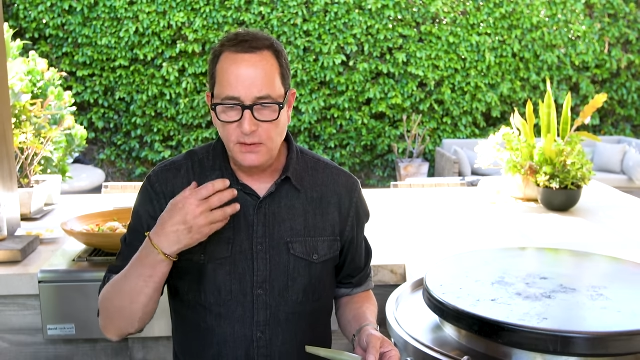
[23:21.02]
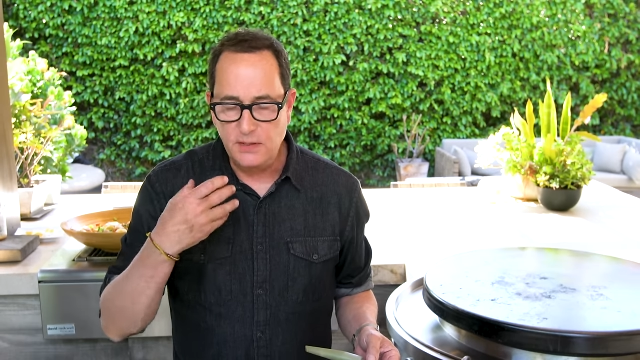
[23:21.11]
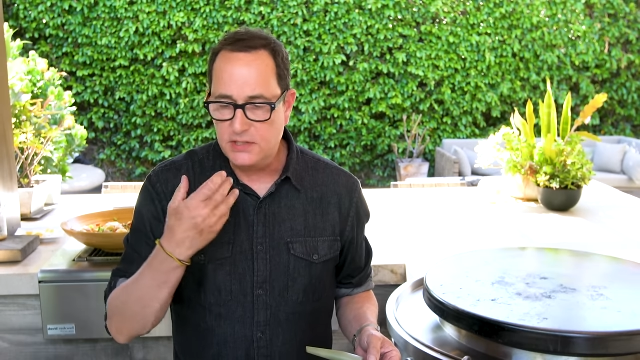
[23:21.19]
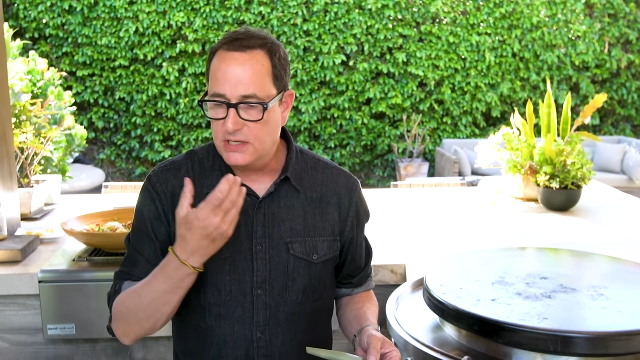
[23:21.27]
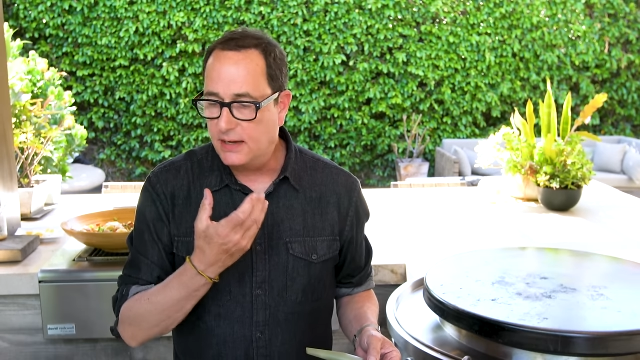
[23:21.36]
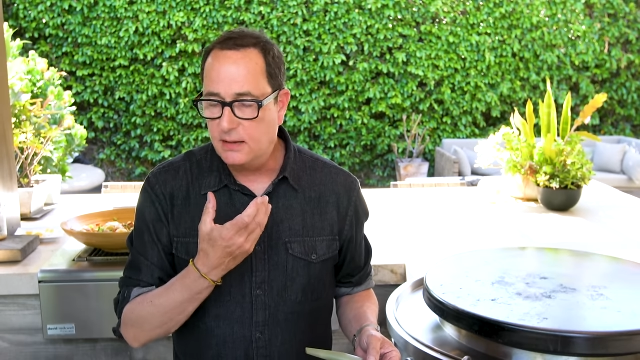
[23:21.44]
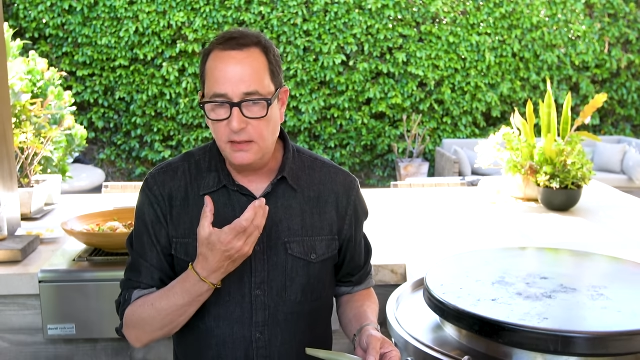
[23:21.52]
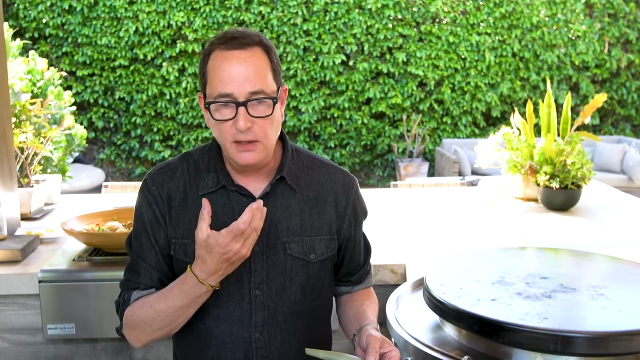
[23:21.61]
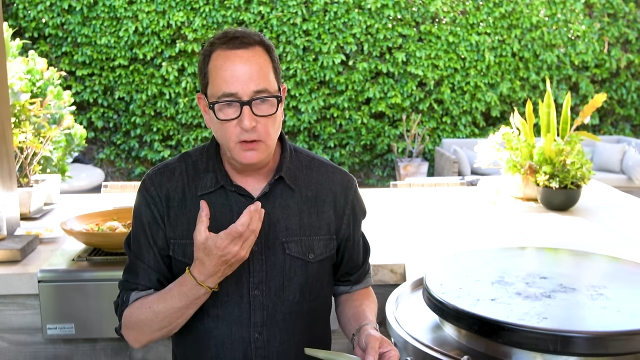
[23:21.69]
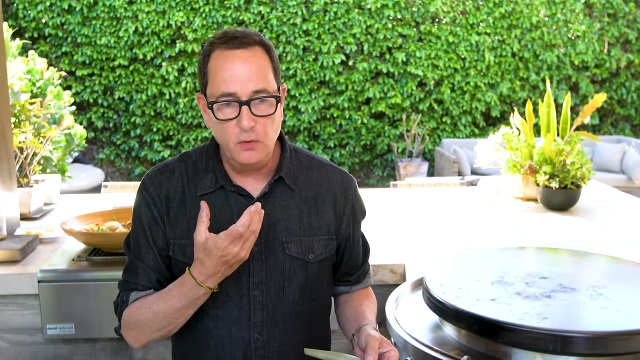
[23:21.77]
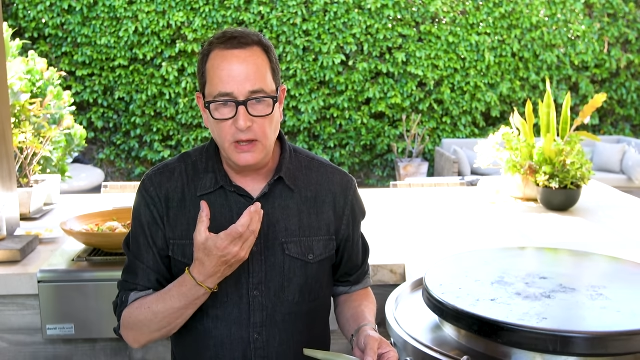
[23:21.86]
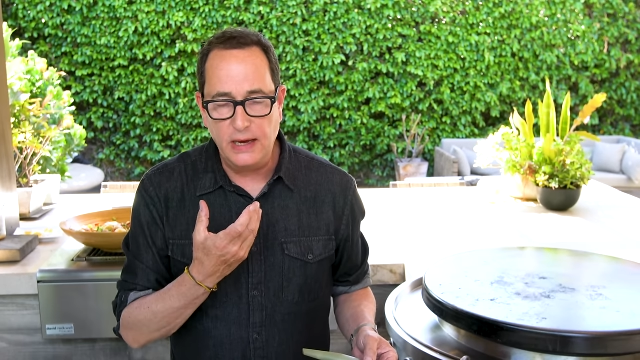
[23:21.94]
The second
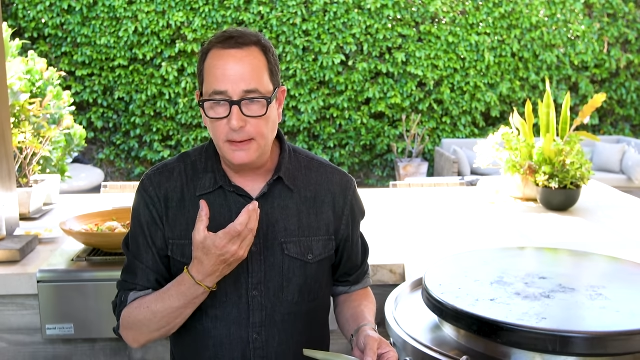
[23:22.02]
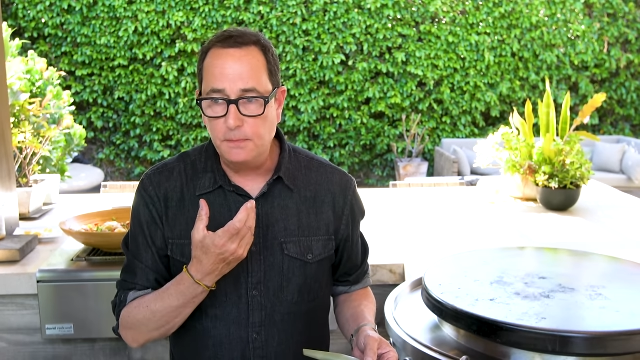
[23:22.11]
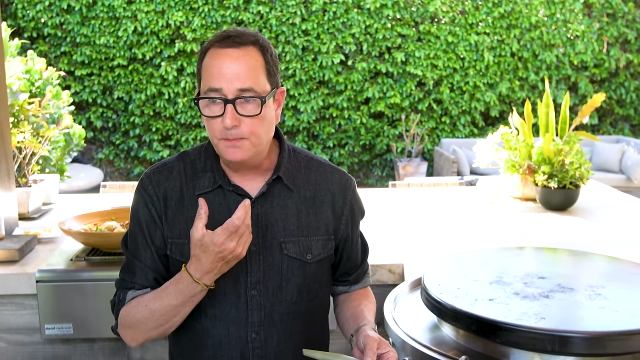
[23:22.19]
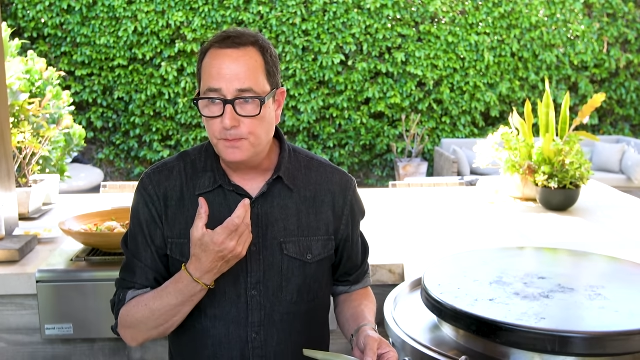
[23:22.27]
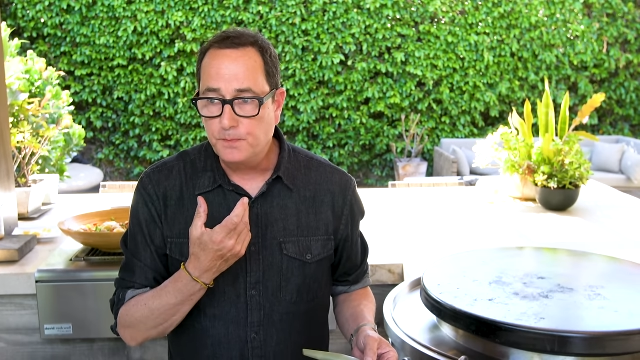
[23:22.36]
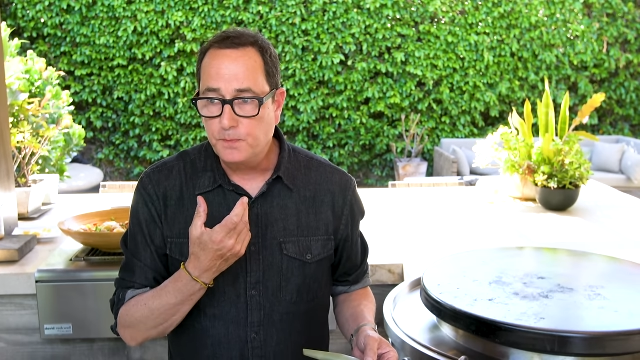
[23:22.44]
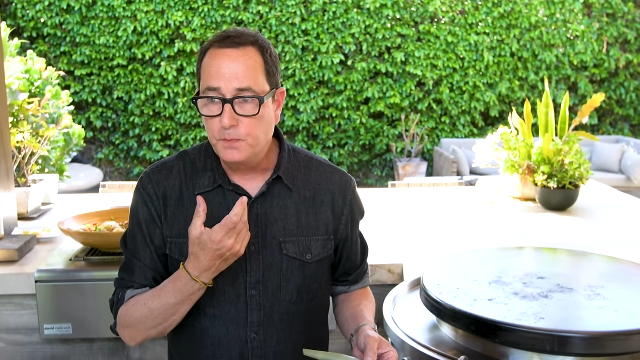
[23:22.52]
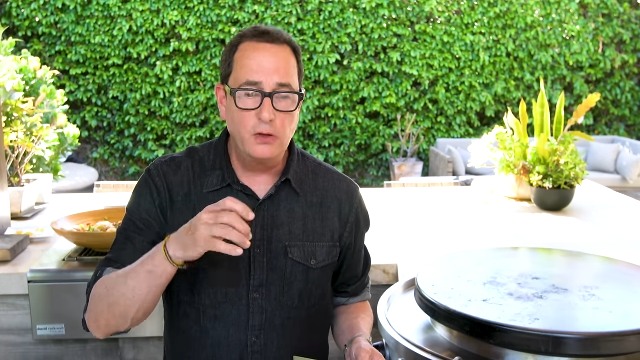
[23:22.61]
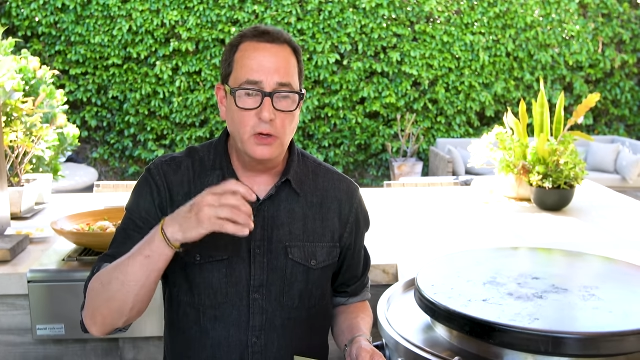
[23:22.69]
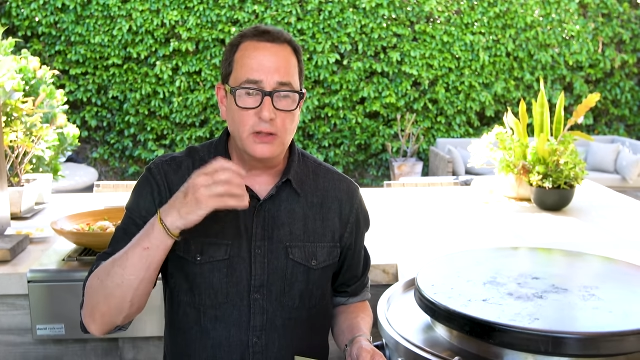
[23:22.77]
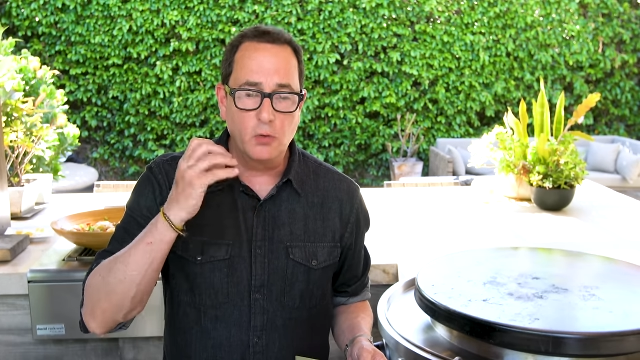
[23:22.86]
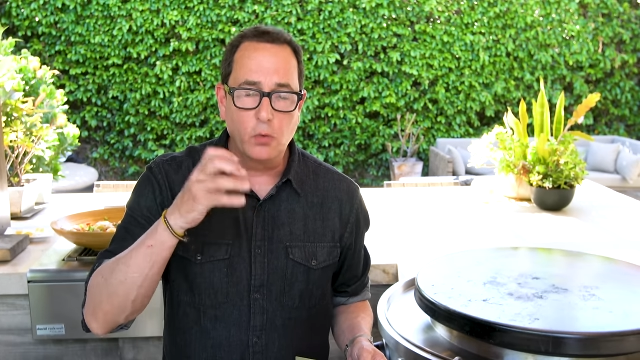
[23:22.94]
thing you get, you
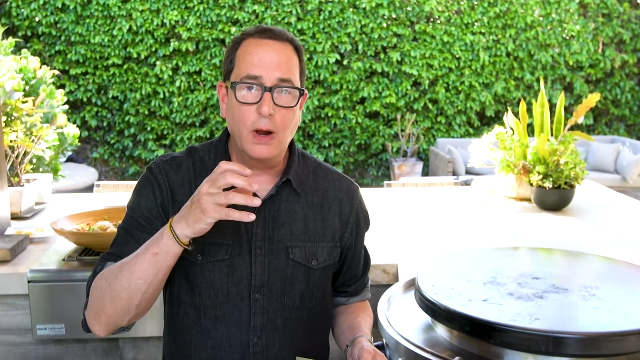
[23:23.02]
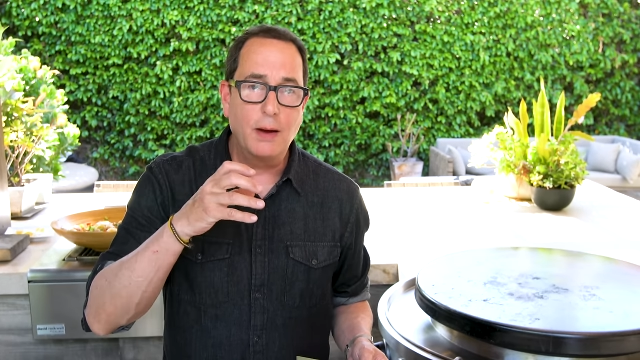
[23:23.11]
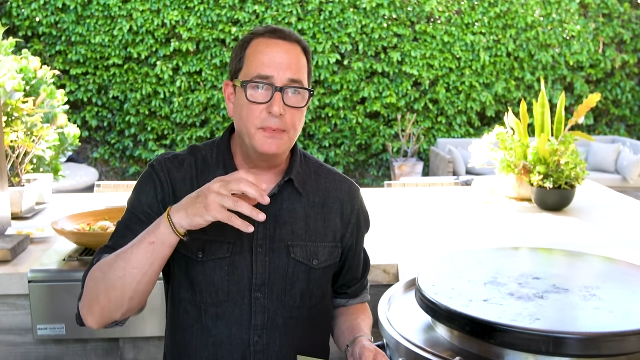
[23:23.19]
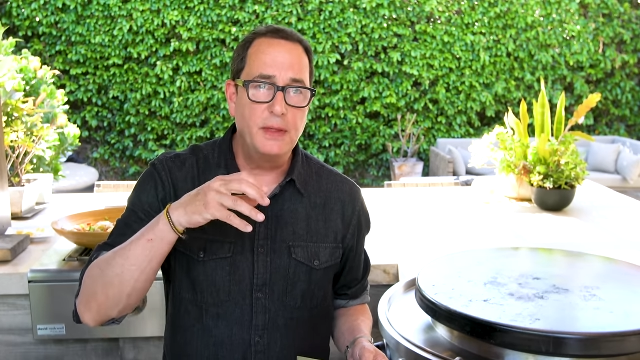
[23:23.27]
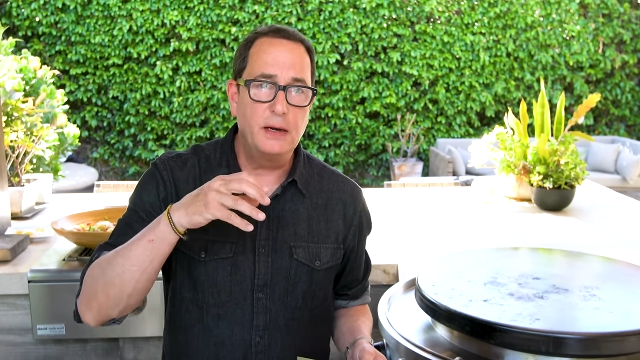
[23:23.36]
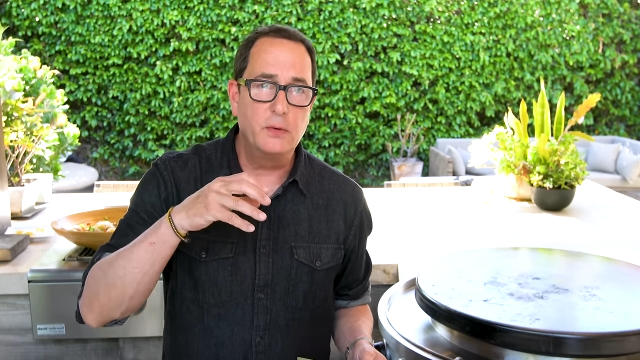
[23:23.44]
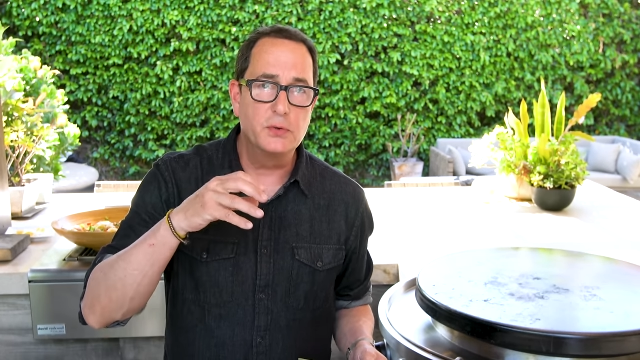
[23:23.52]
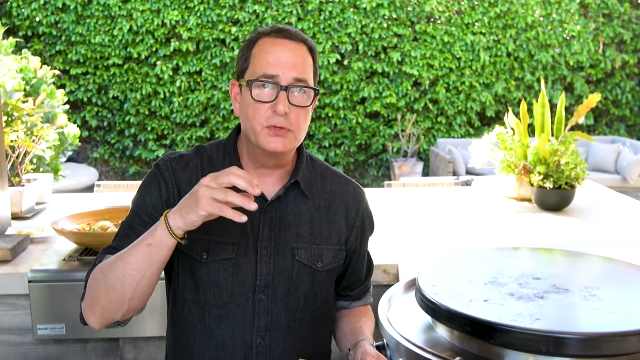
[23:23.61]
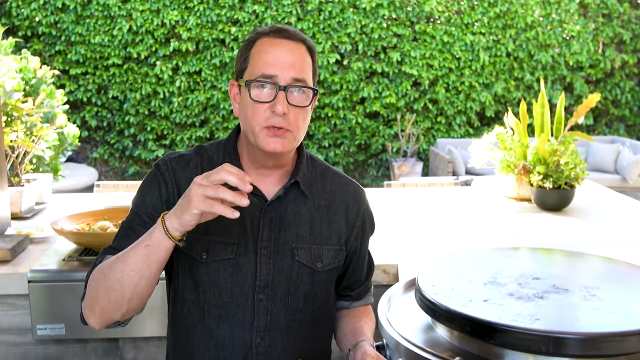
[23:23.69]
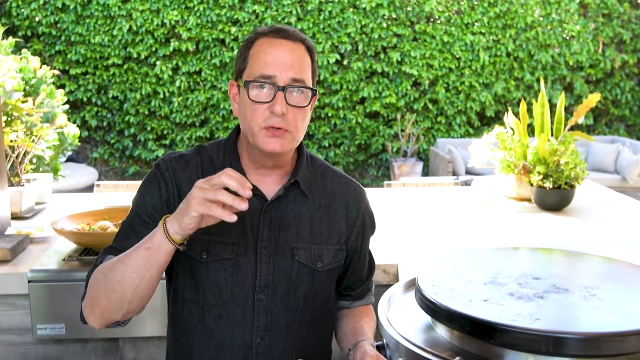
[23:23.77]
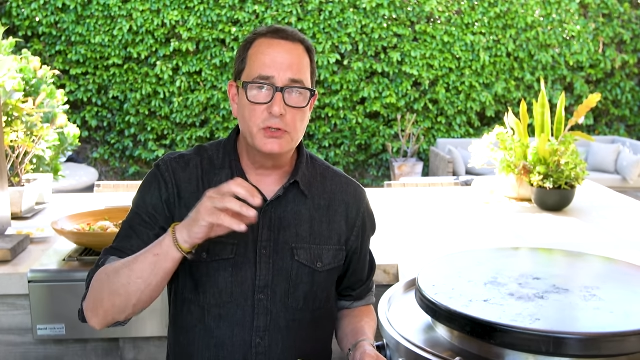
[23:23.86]
get the rub that it was